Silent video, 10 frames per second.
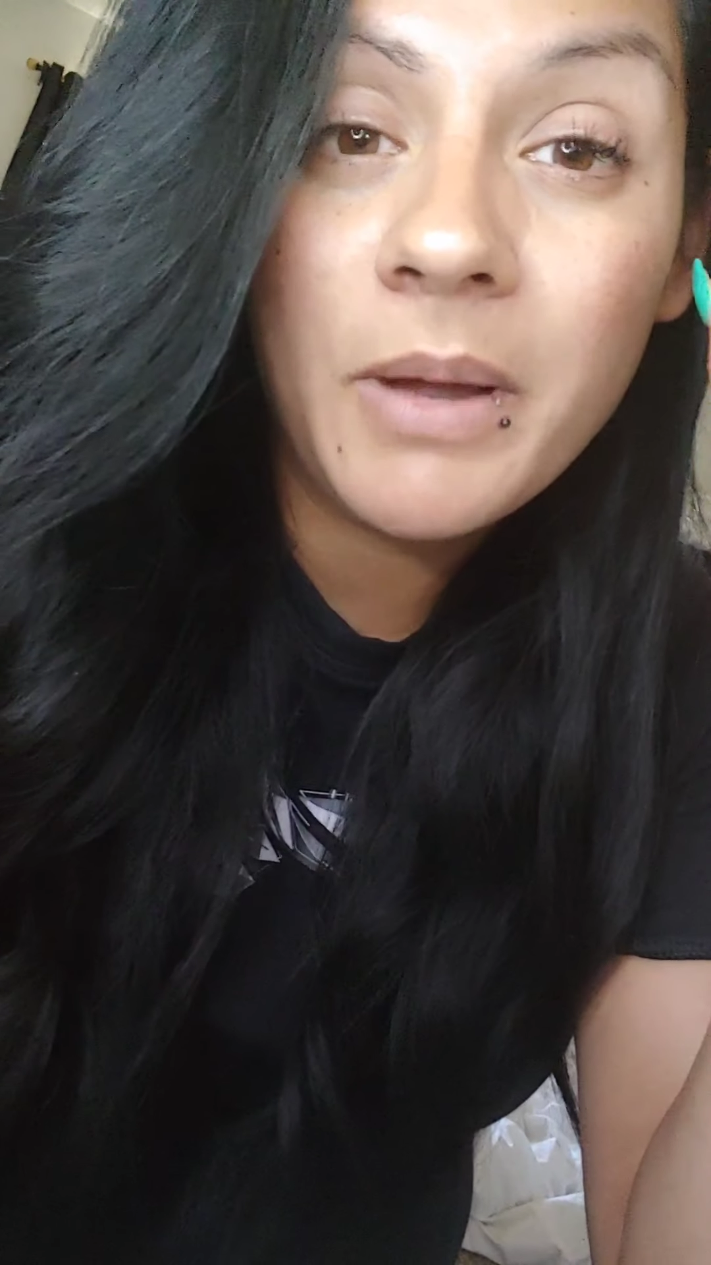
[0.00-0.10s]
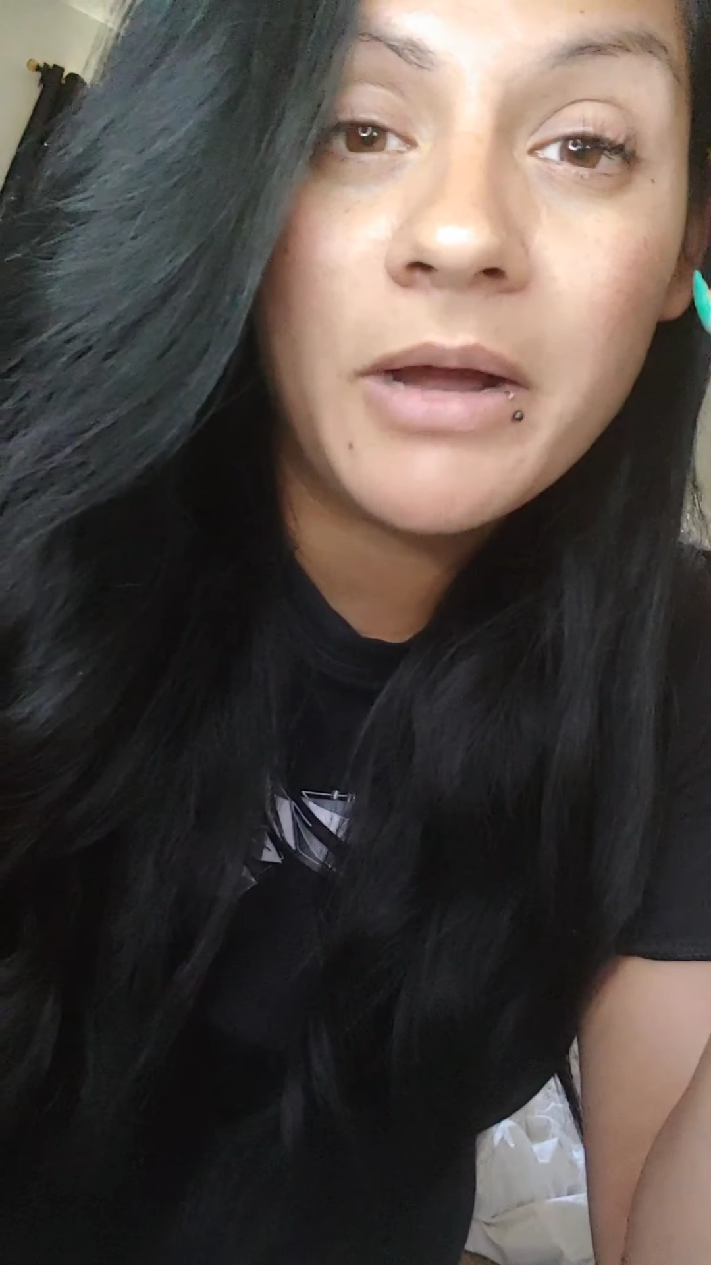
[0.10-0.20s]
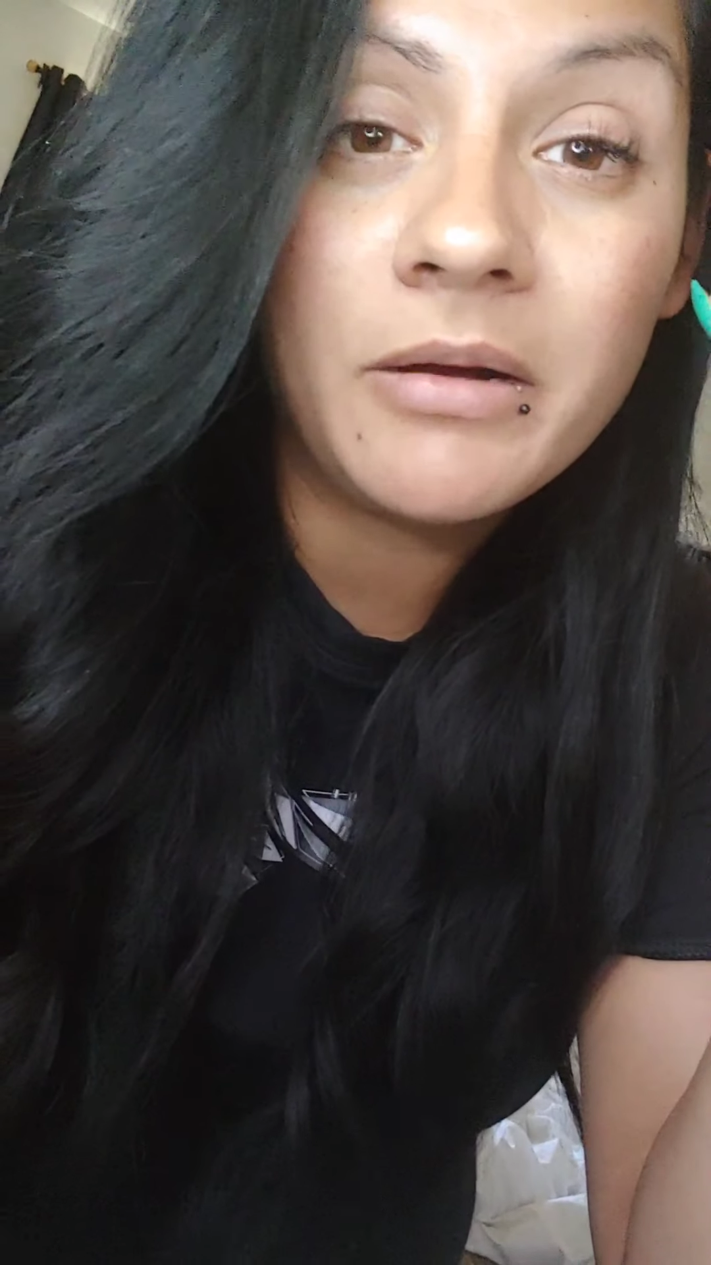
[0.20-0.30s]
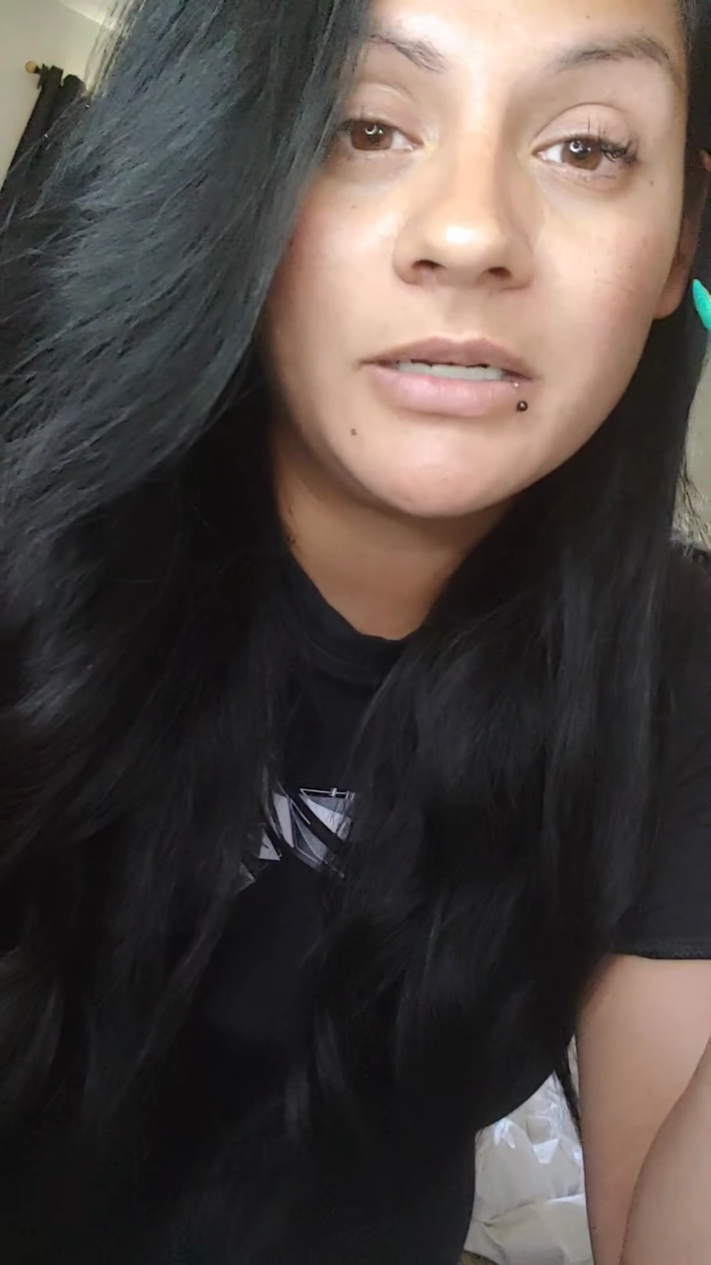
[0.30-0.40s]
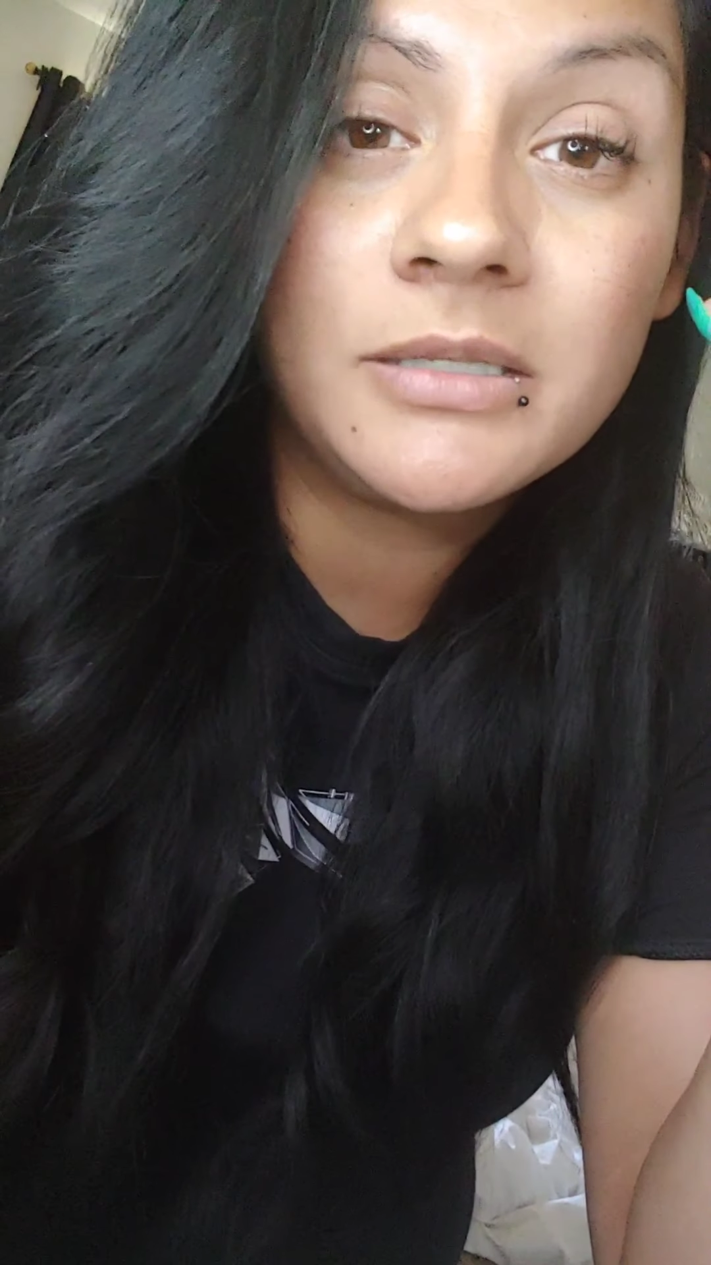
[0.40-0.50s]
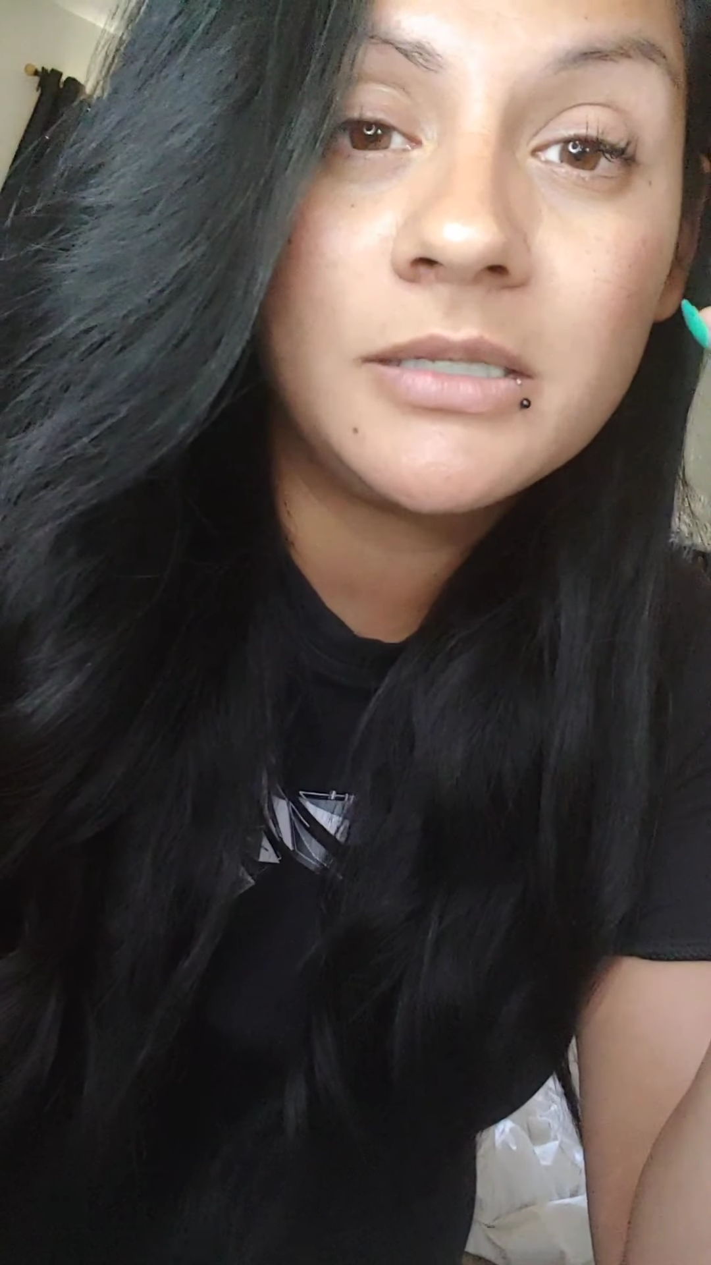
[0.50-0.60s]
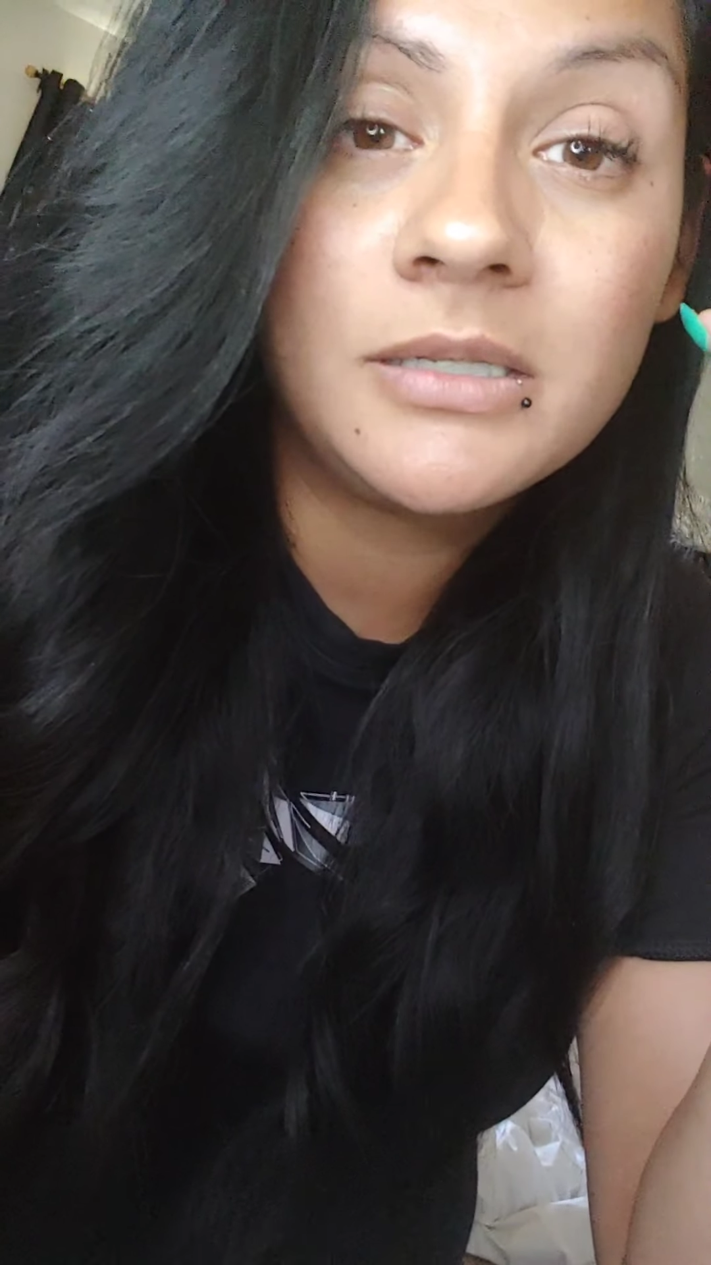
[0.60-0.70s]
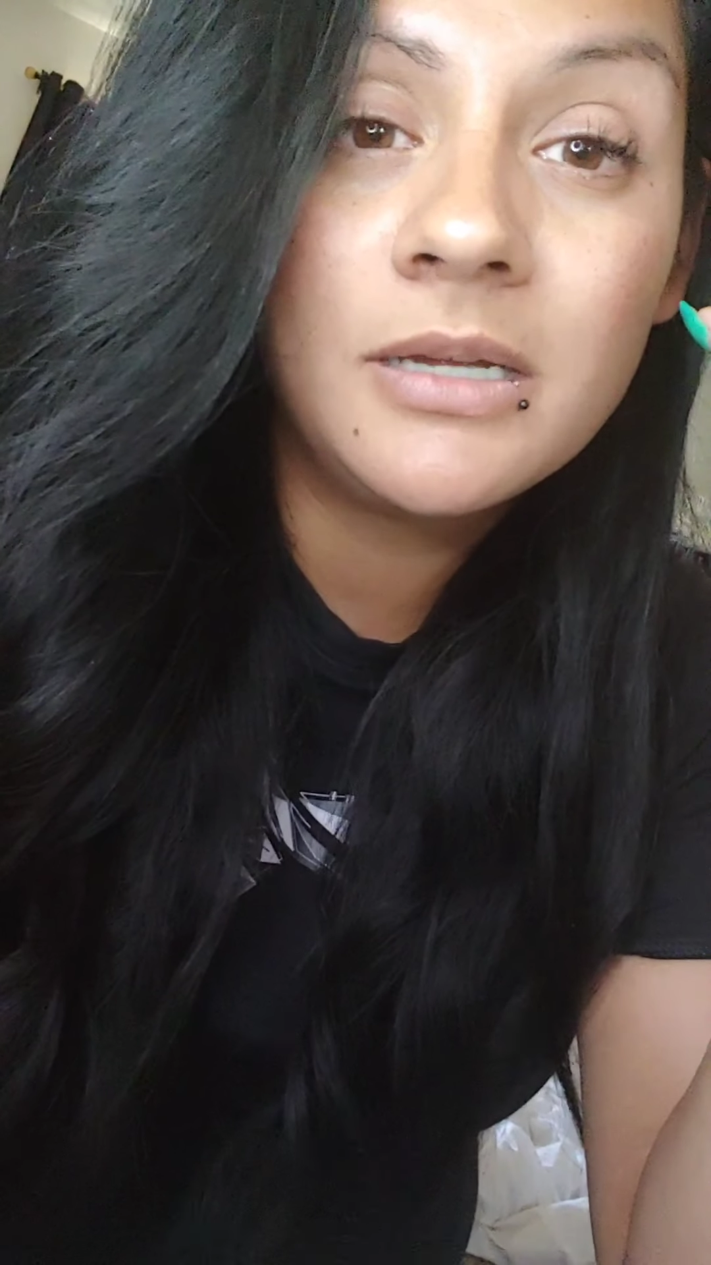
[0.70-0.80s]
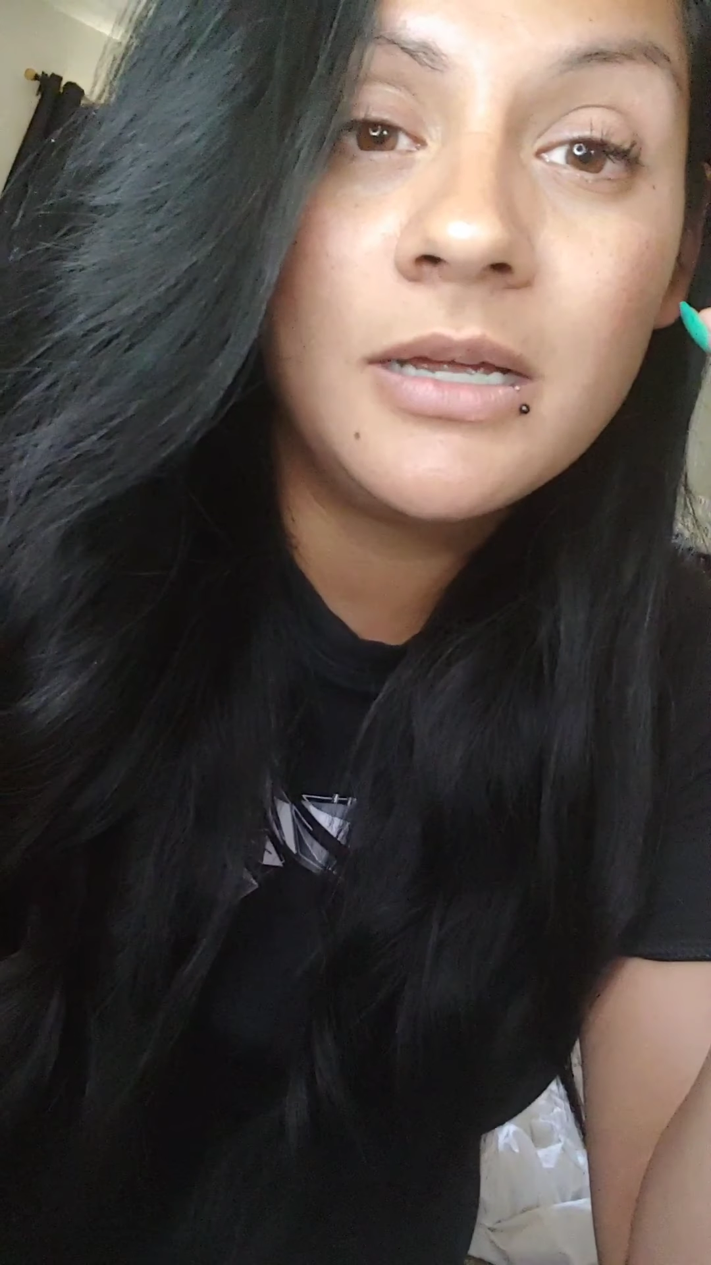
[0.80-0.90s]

parents,